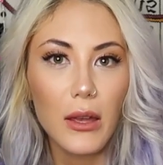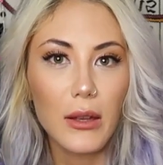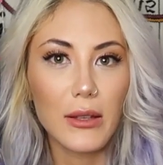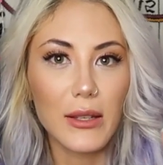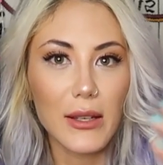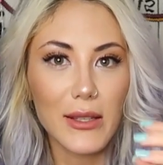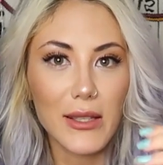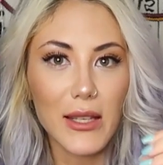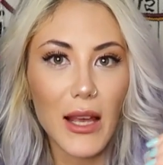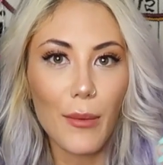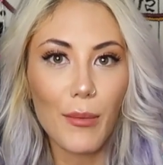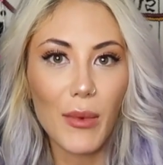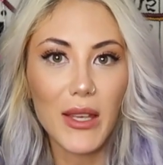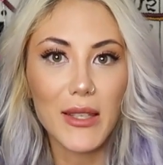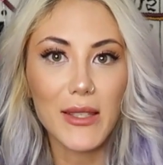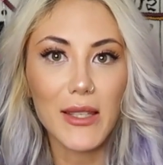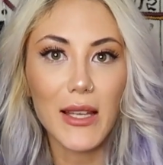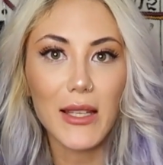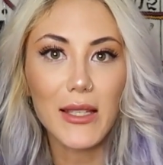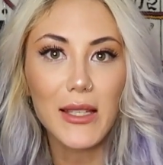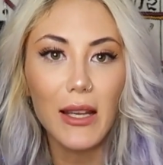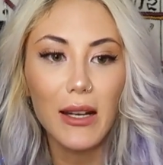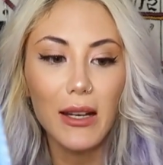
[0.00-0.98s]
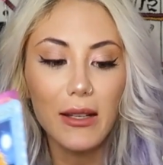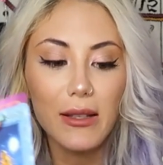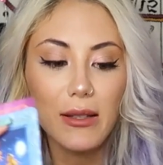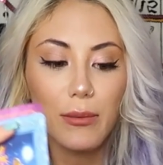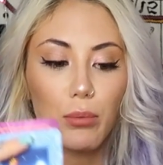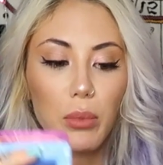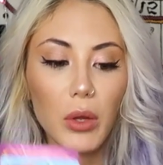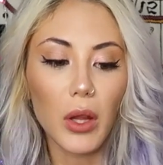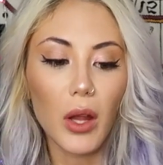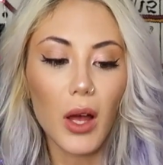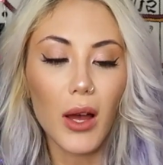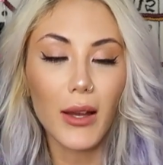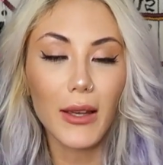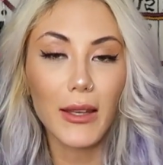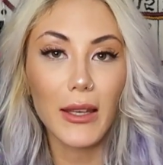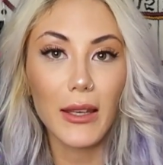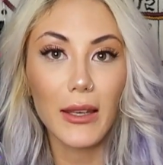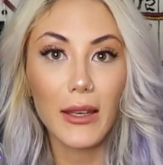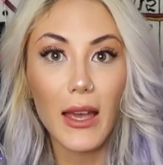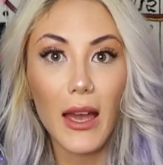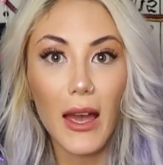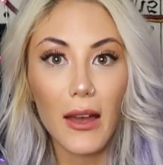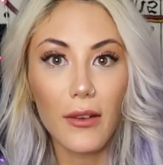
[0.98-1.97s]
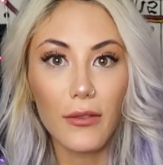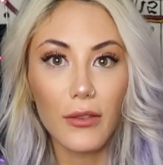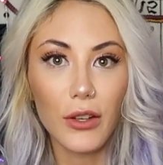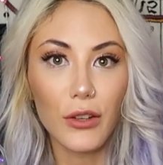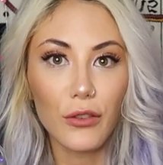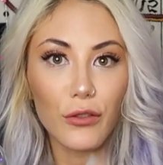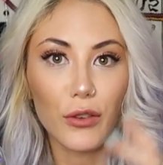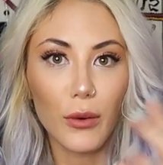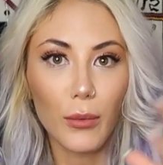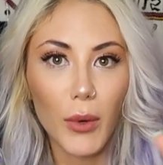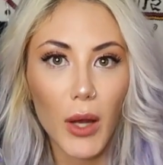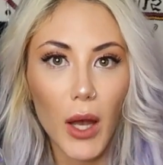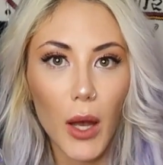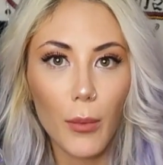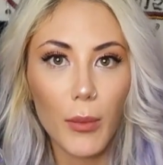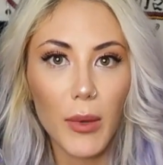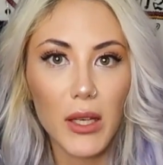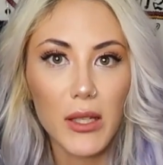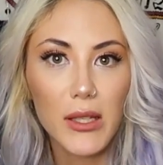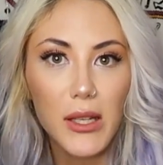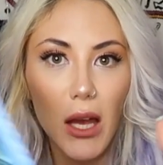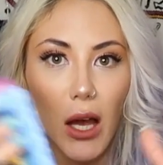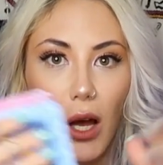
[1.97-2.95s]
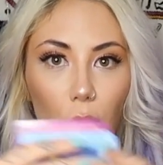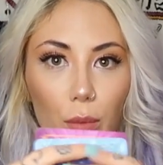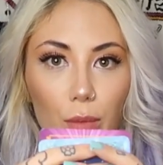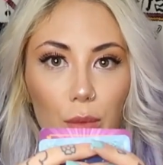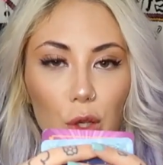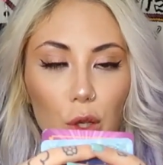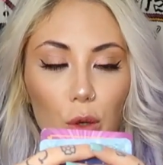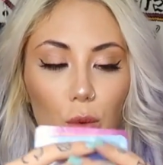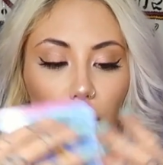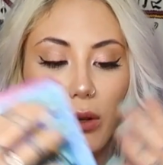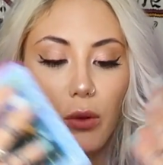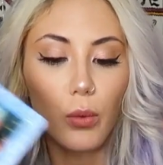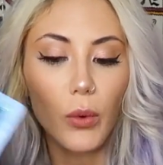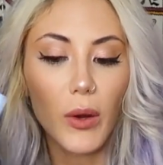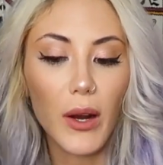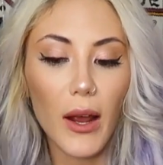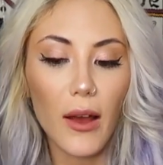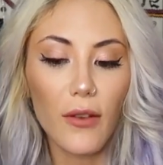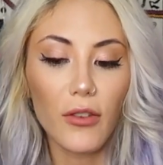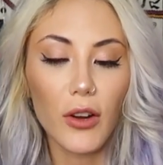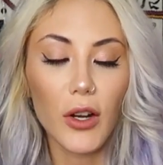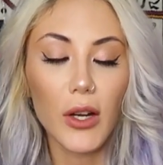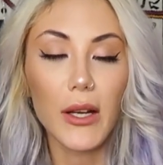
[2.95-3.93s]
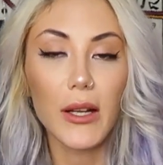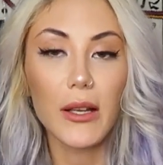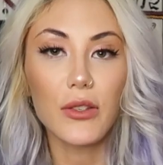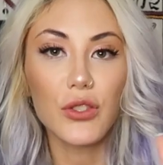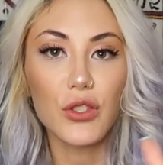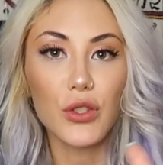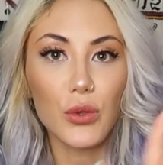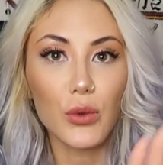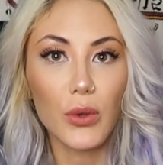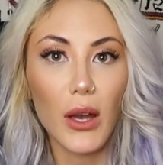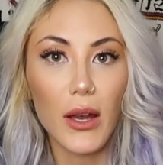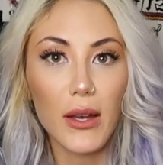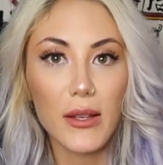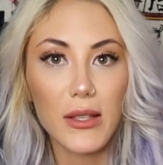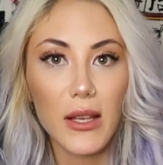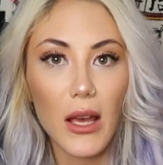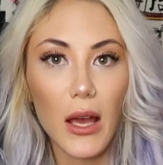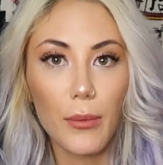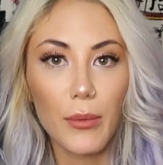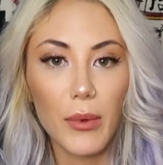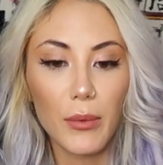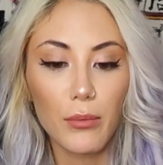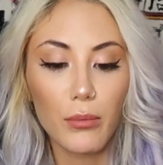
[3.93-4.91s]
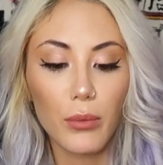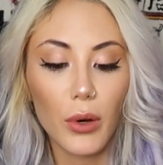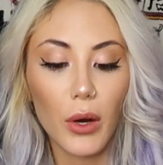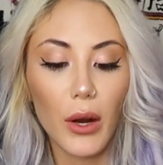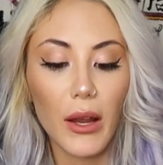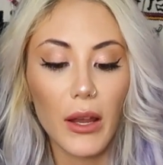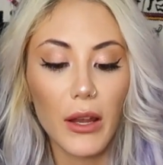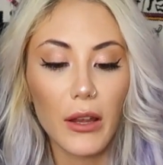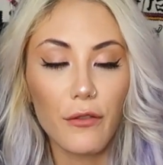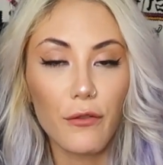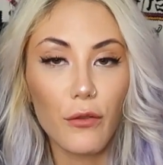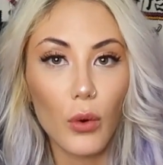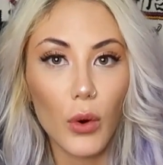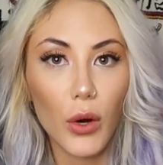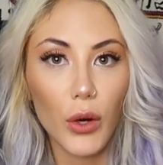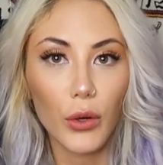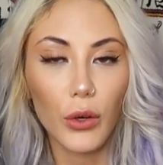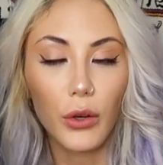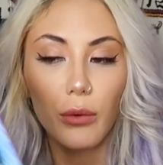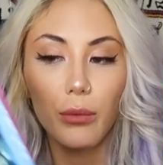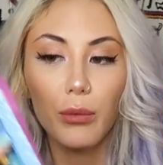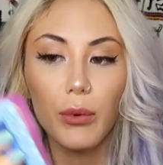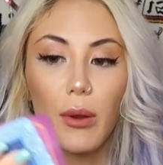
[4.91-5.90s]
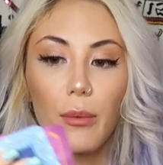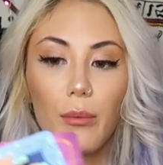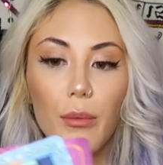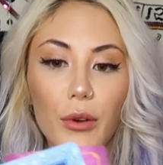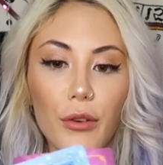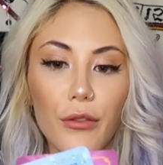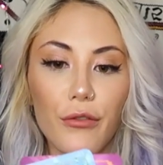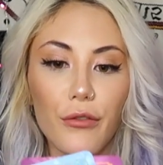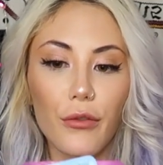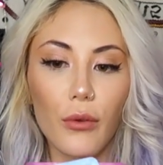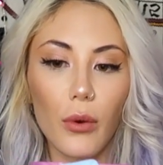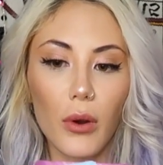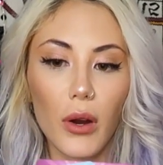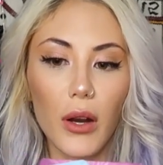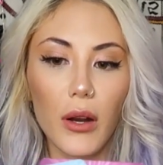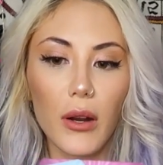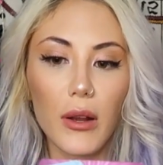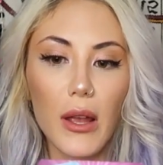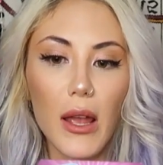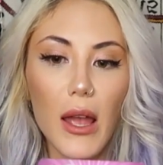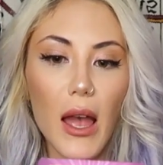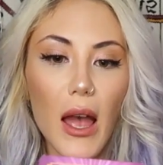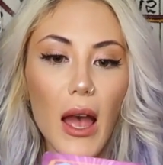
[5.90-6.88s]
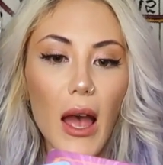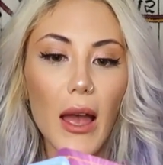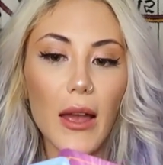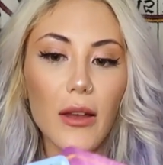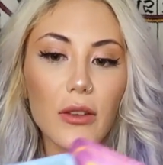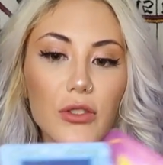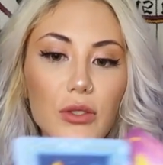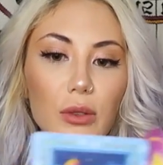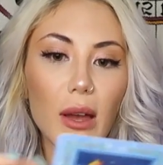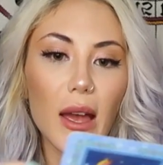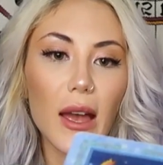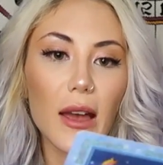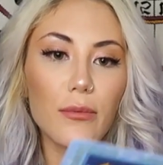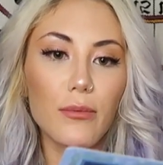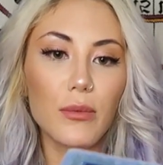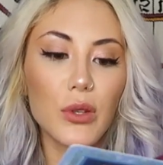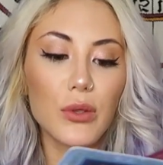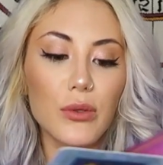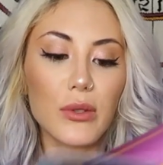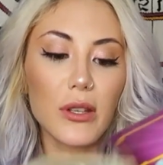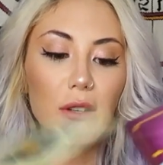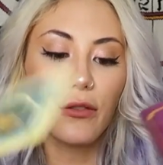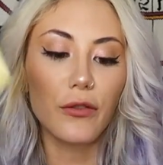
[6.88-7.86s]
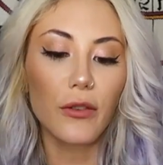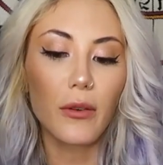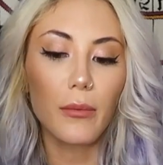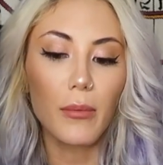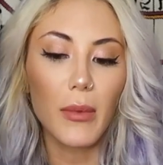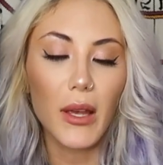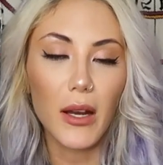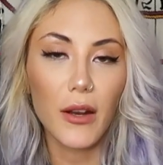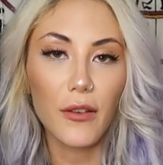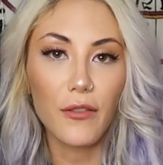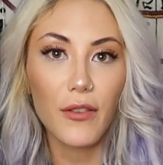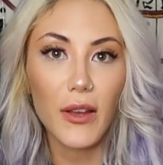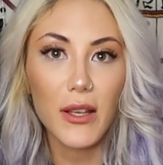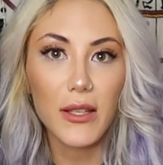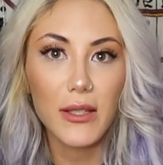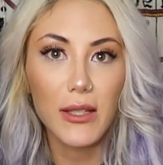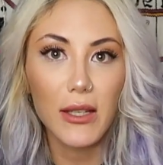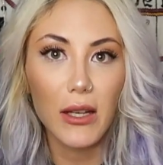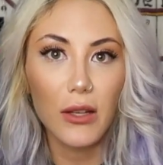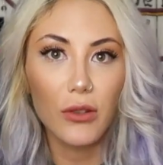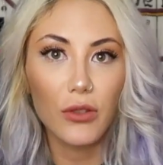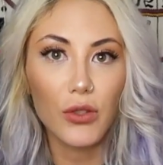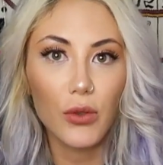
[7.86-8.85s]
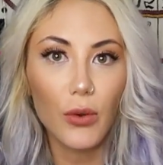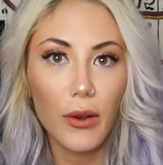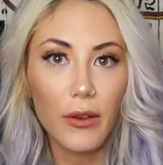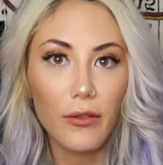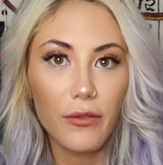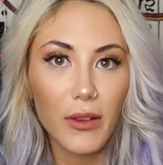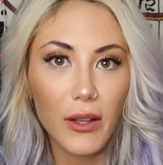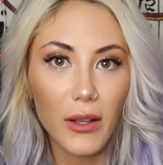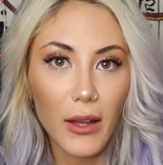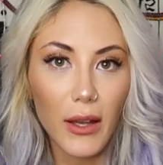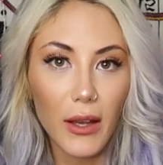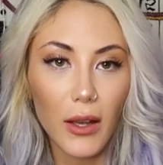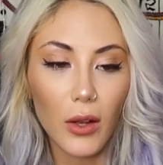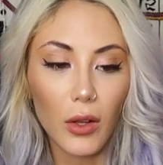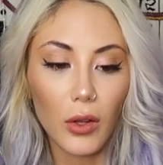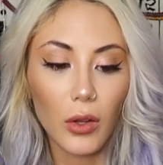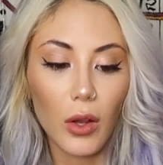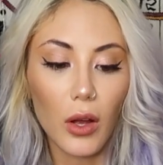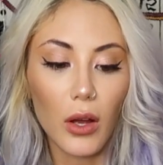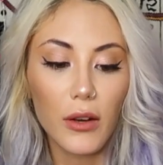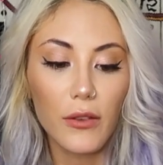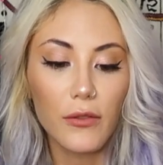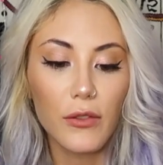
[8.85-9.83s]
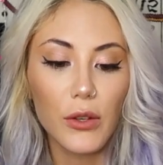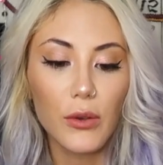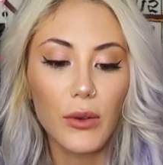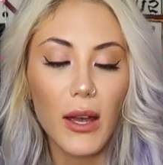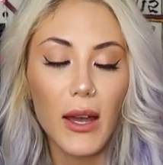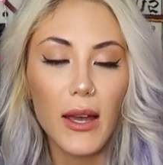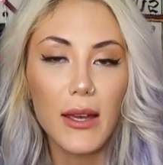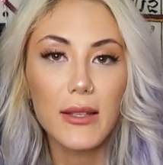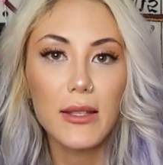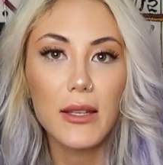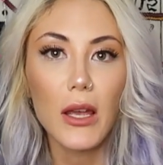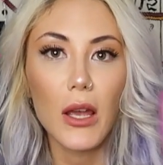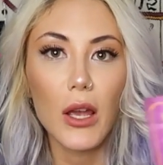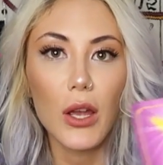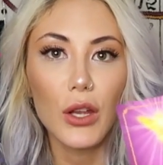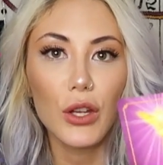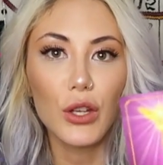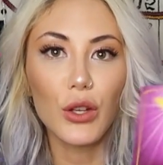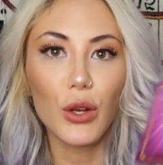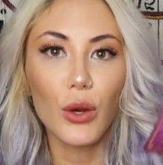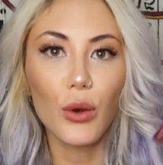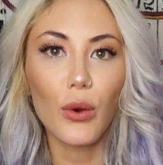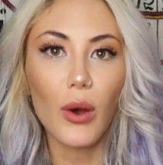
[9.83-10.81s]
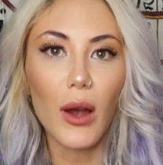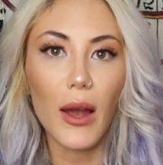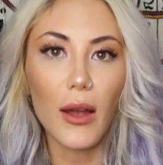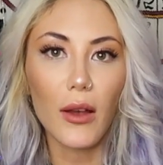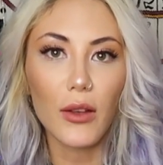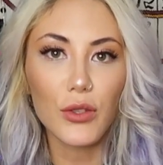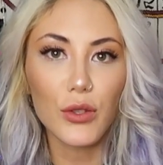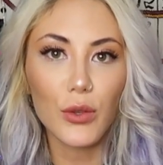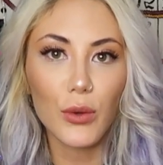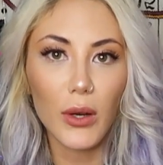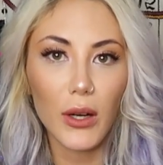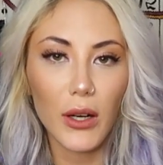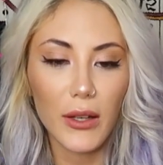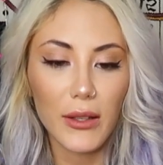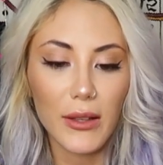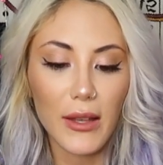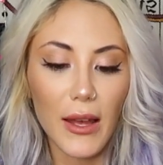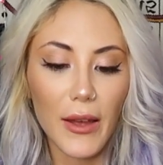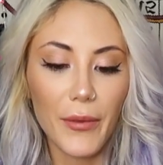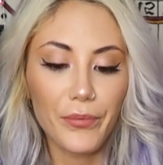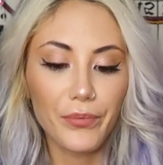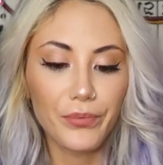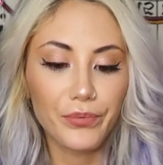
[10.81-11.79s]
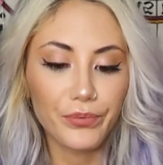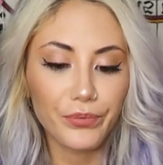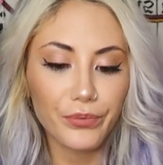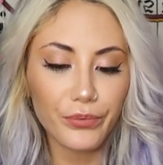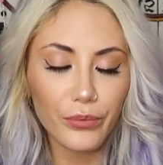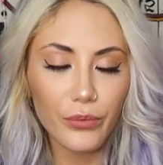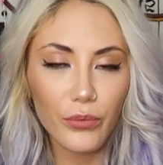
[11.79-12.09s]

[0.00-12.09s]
Does that make sense? And it's blocking heaven from coming to help you with whatever it is you guys have been praying for, group number four. I also have music for manifesting. So I feel like a lot of you guys, you know, I also heard that